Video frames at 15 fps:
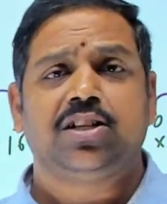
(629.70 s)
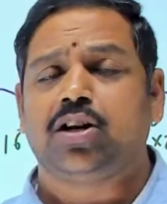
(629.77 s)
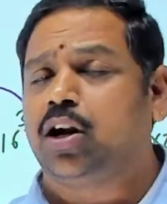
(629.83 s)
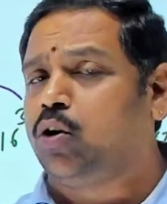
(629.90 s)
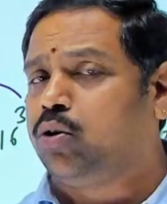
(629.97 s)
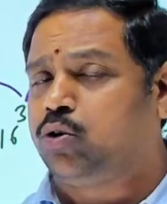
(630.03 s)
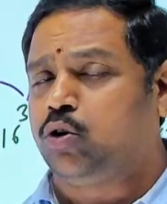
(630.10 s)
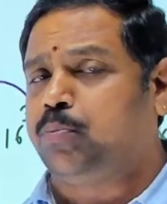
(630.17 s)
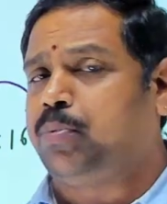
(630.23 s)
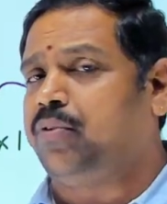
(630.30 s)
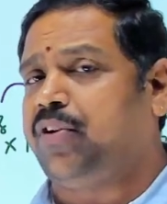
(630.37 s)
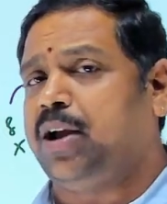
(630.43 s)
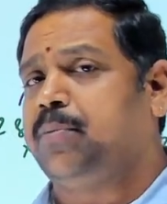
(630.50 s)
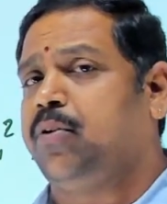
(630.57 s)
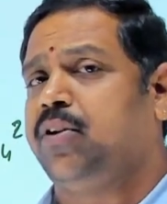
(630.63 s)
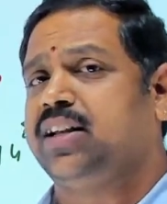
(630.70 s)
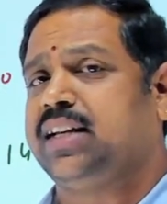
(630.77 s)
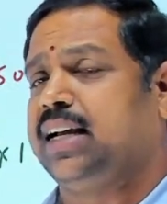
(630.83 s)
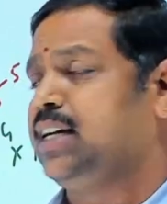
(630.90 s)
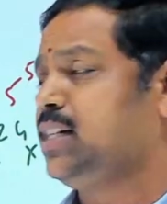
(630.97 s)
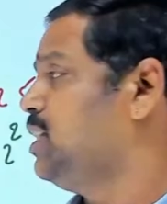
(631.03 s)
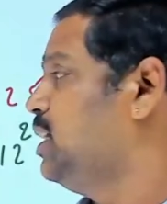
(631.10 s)
or 5 power is
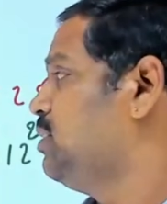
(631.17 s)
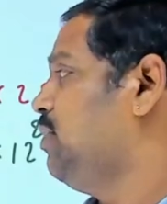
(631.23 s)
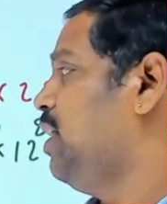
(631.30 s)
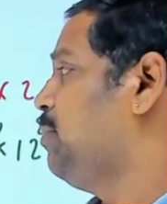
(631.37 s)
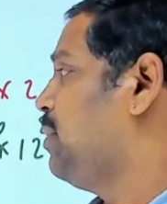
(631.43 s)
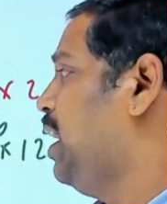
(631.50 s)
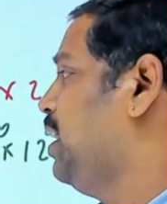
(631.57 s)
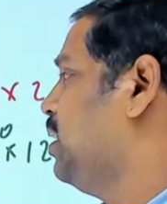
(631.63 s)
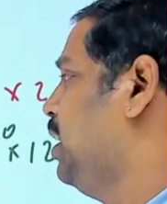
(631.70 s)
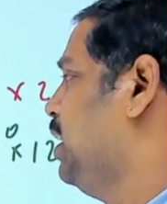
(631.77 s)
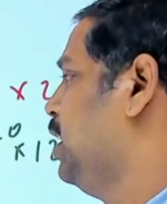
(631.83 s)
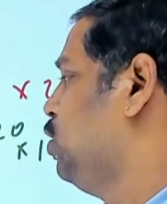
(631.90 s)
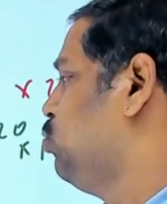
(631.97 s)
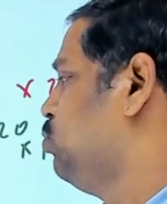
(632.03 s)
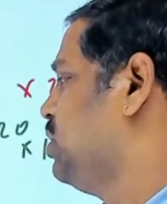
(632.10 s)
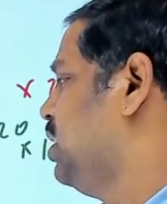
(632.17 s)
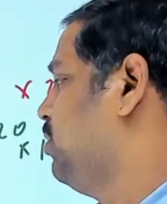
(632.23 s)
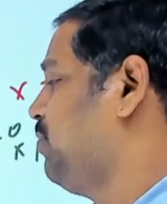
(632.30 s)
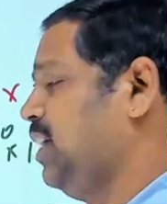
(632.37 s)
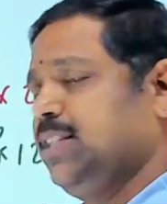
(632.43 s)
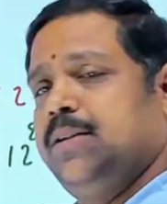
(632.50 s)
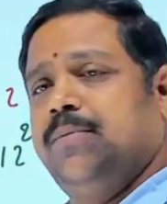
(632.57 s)
highest. That's why I'm calculating 2s and
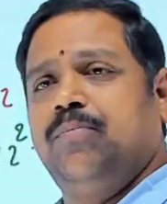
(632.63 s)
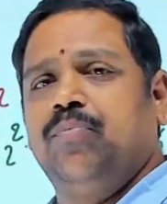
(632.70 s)
5s.